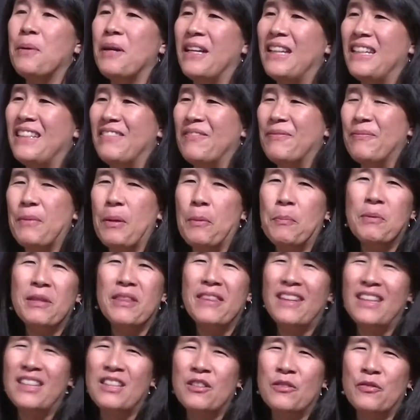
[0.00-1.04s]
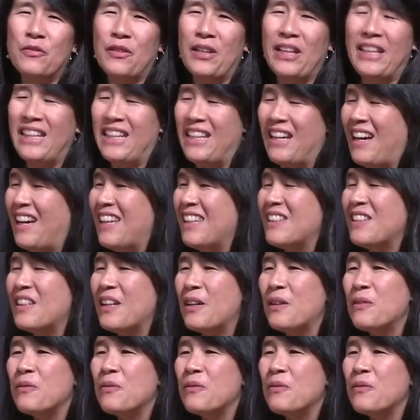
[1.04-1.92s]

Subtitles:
But that's fun. I